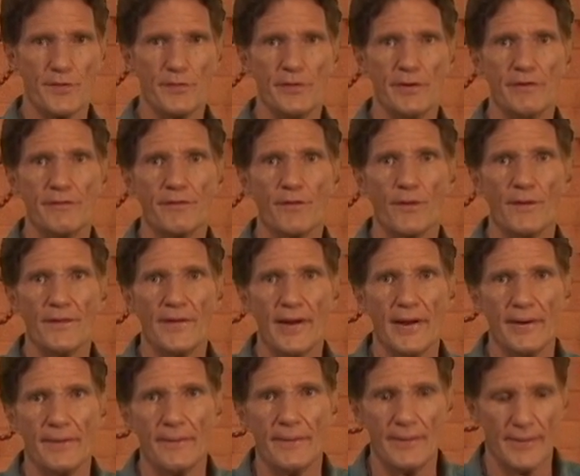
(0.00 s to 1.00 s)
Before
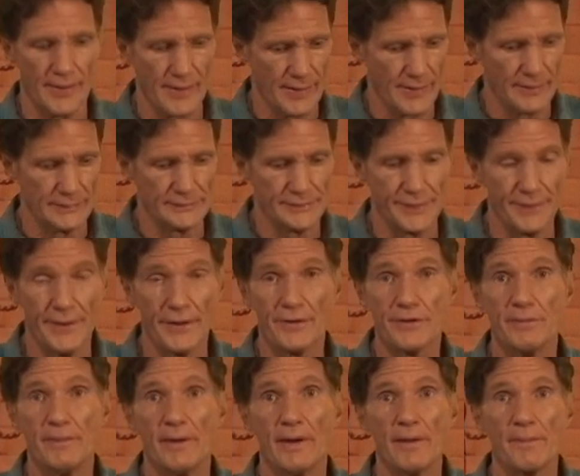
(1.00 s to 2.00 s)
that
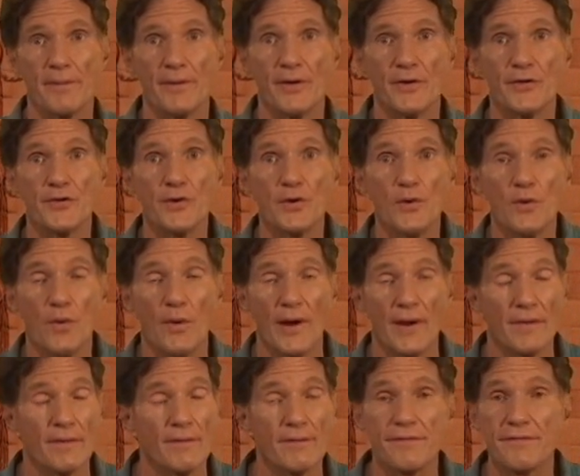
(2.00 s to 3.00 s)
gets me up there too,
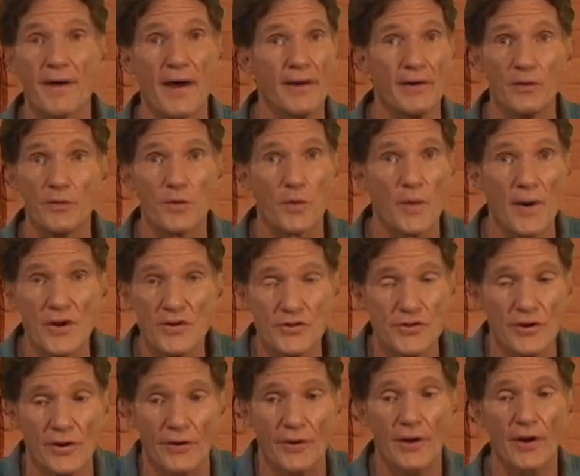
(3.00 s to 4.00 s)
and the final
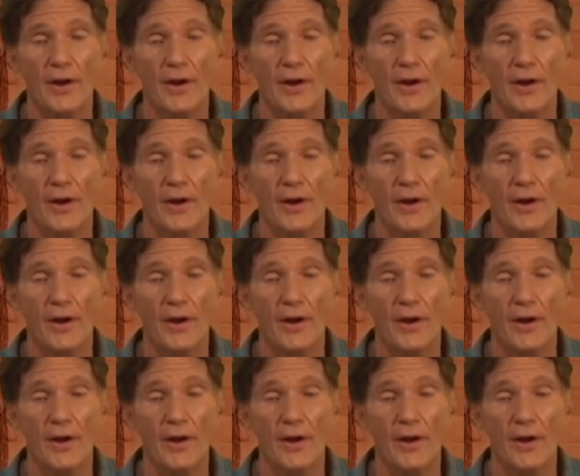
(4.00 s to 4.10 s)
question.